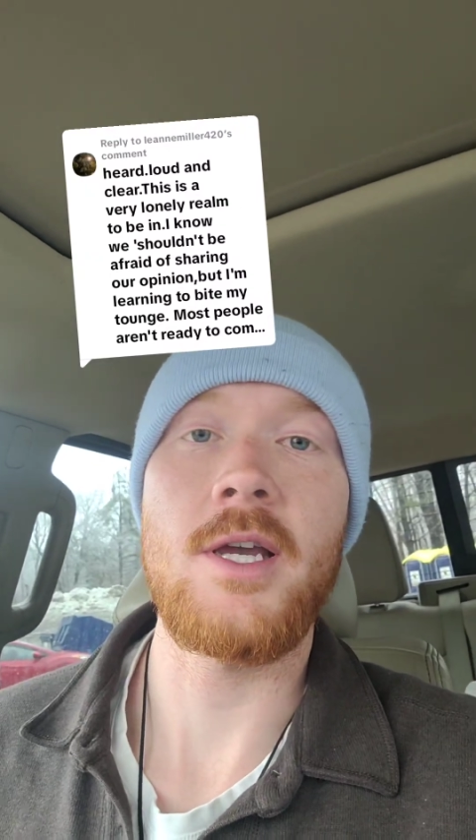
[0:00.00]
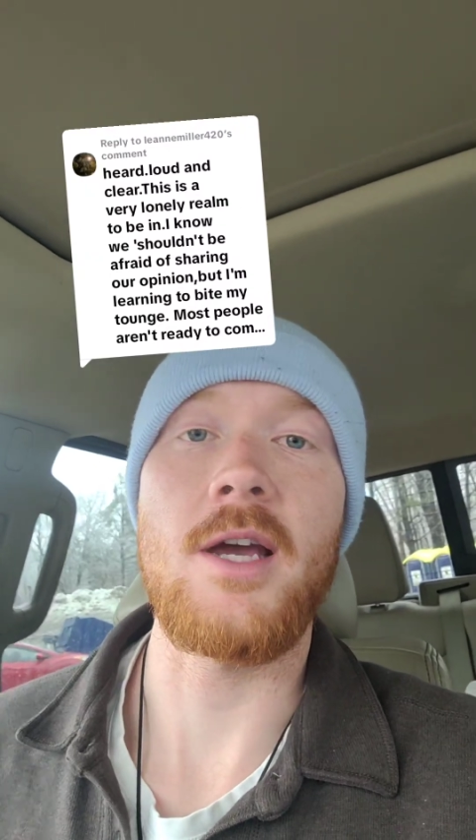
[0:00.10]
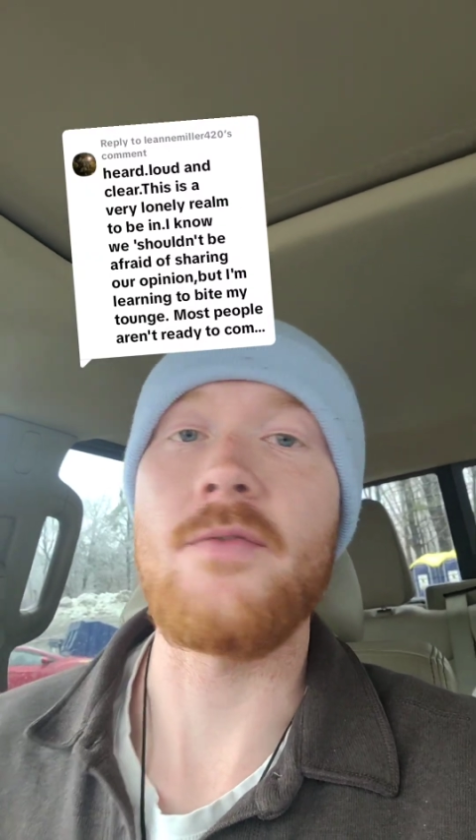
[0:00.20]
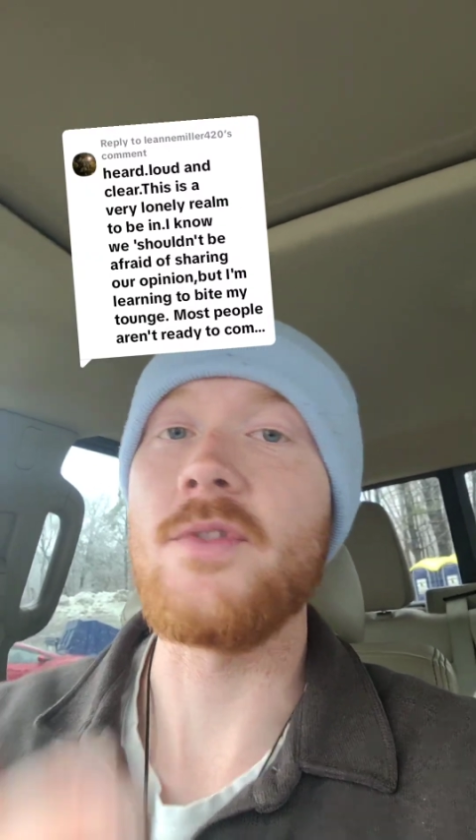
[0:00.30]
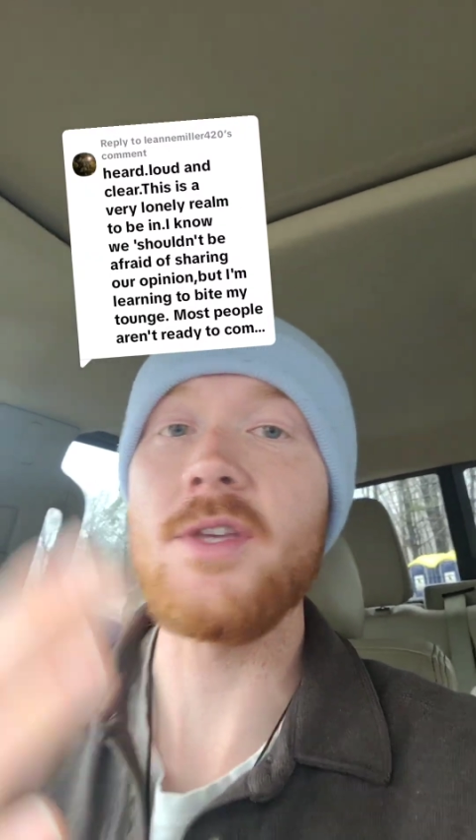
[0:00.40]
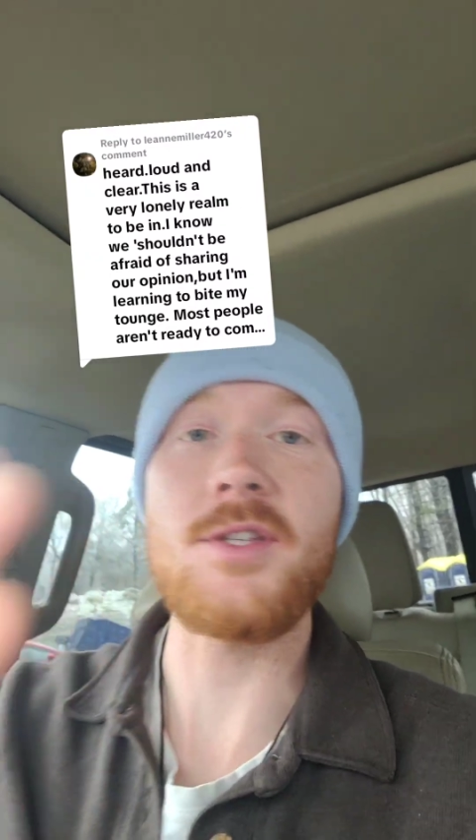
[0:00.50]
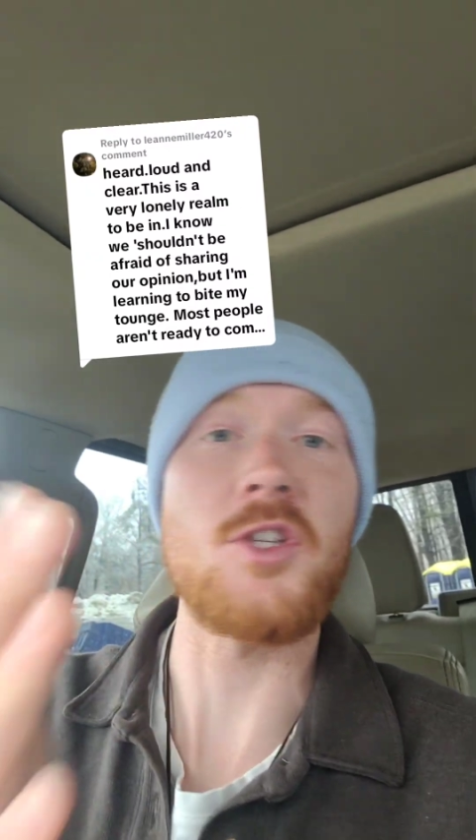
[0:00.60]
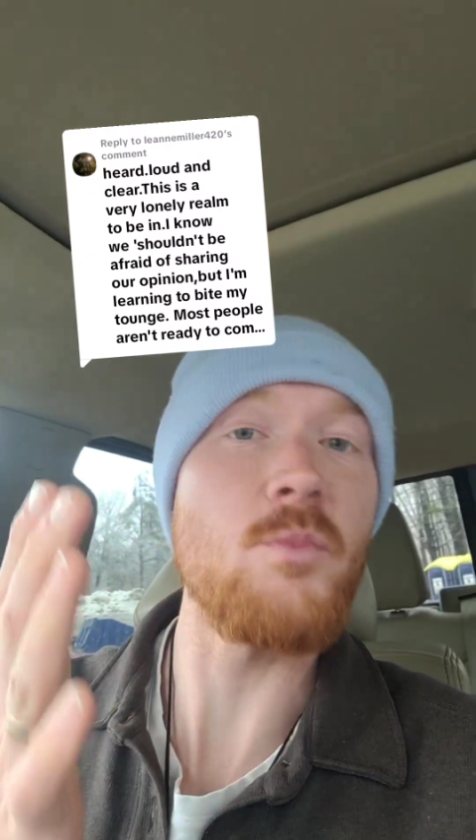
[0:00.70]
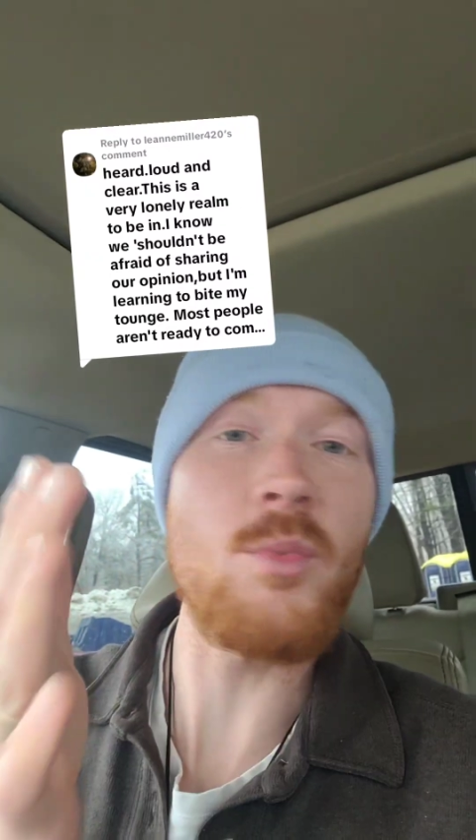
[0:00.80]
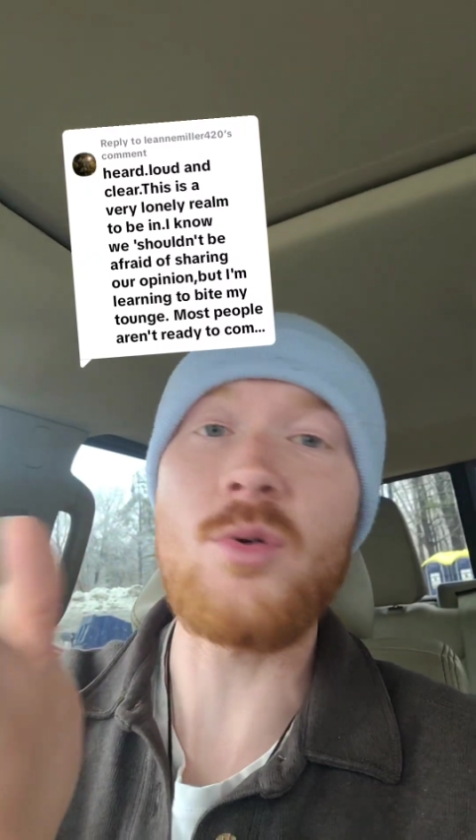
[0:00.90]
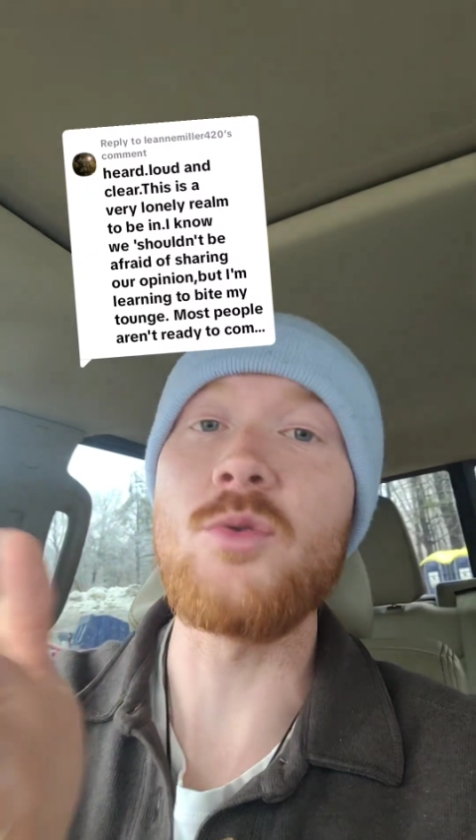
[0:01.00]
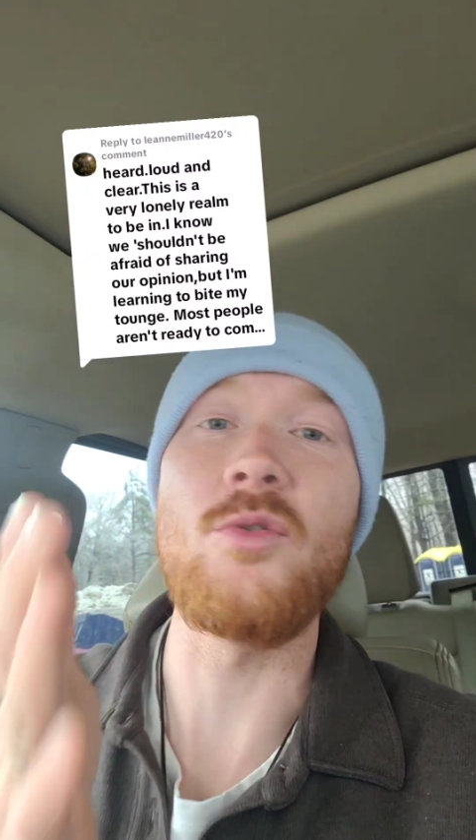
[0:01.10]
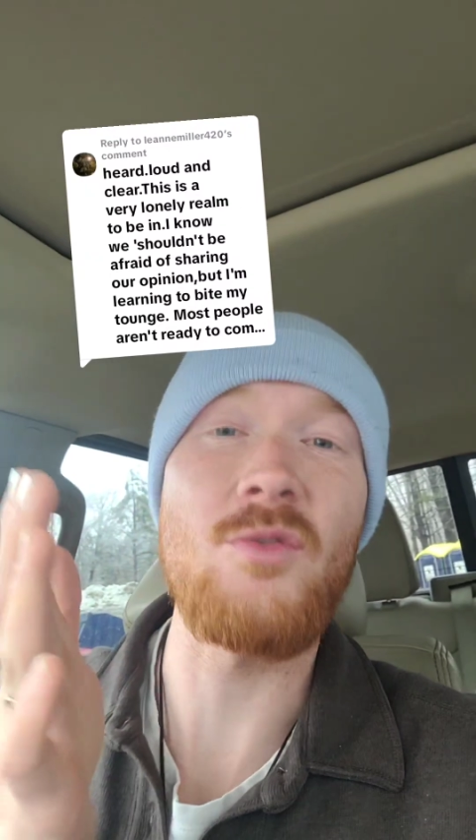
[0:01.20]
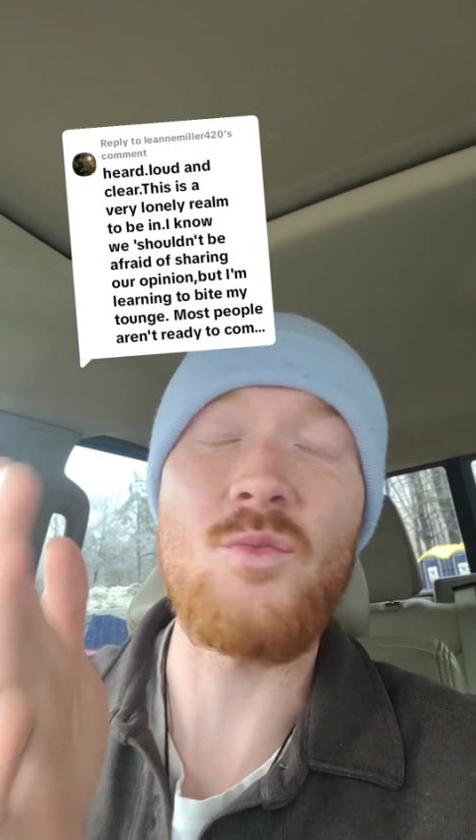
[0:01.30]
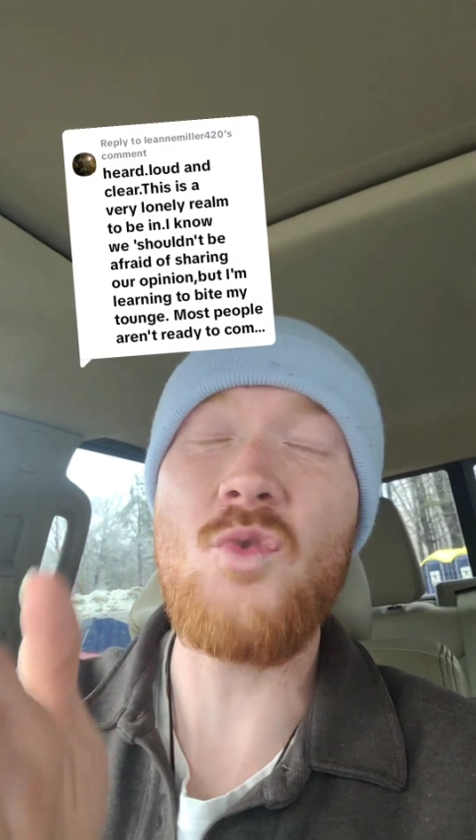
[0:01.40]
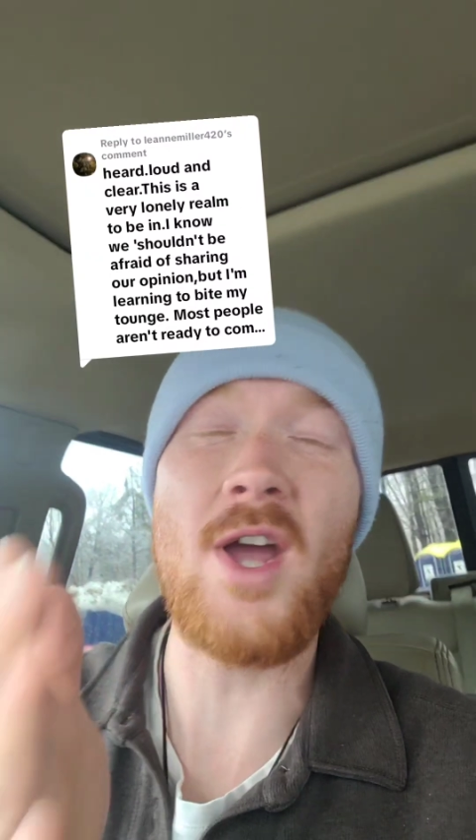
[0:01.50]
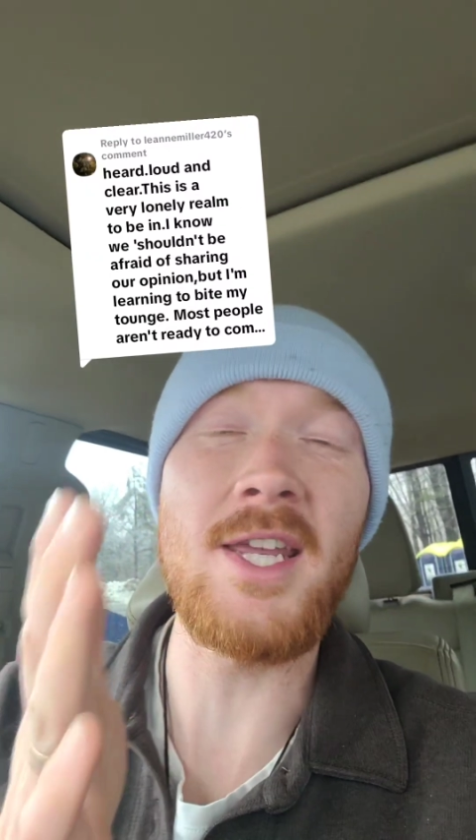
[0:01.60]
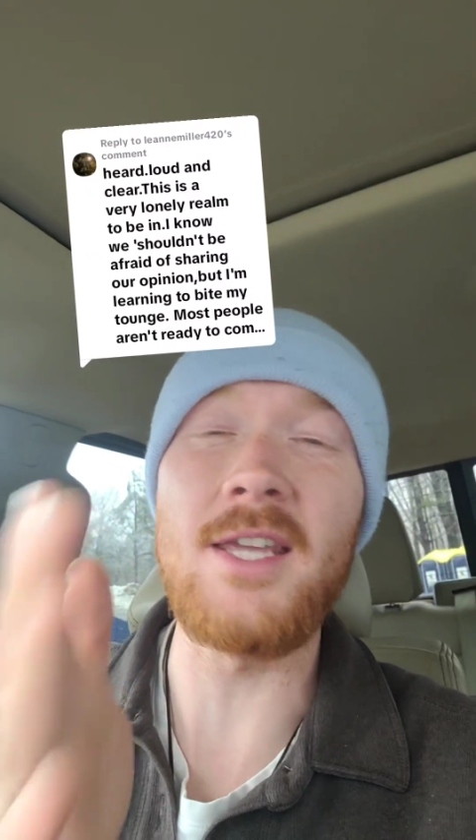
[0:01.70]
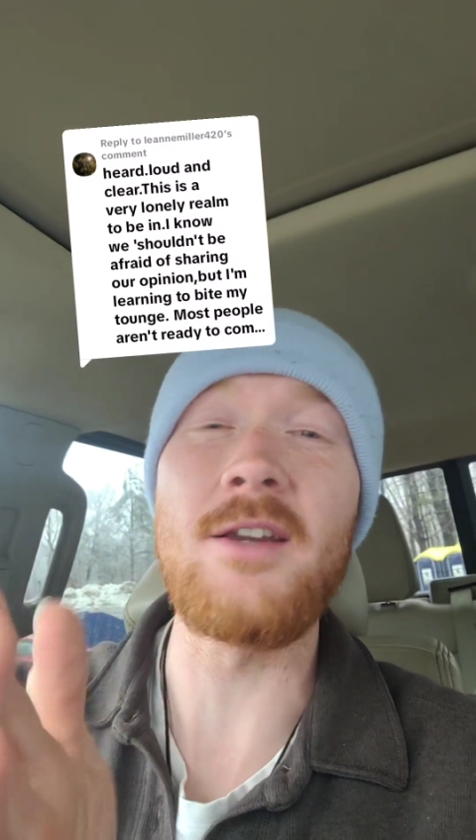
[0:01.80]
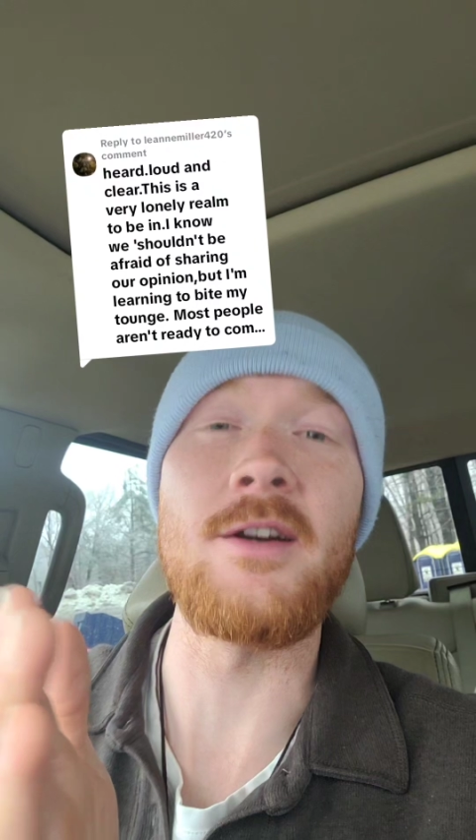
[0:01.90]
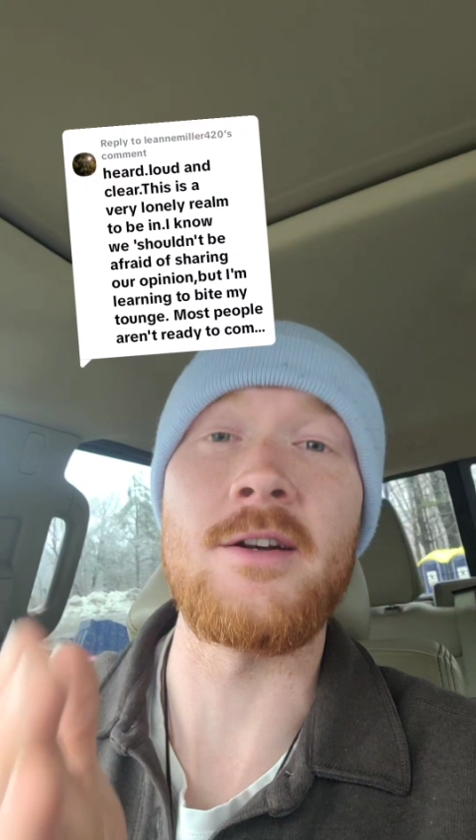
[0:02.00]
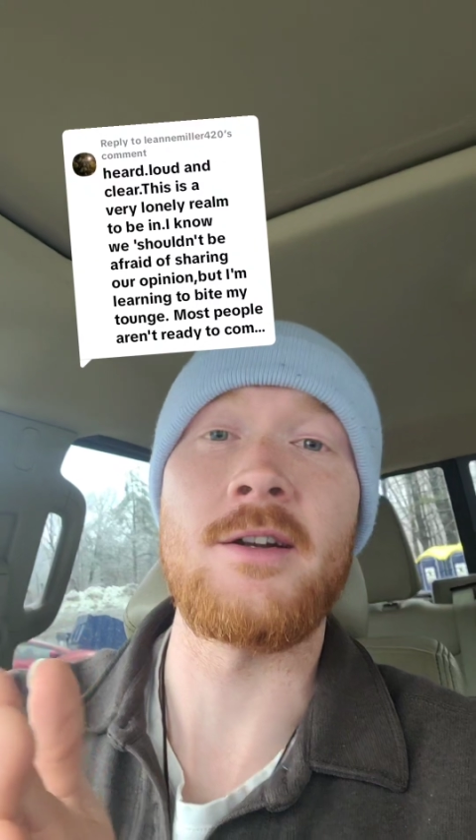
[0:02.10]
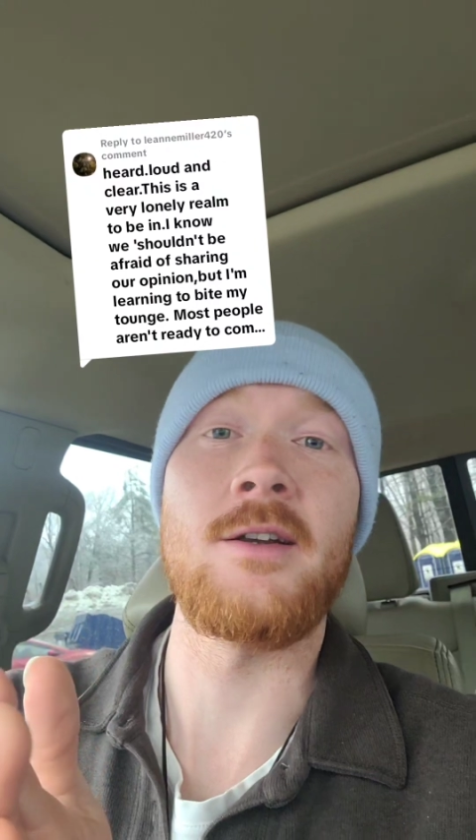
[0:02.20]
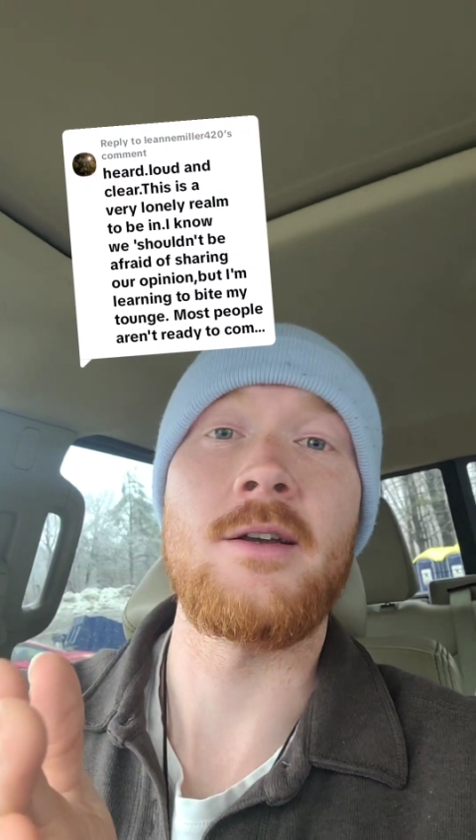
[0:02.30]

And this is proof right here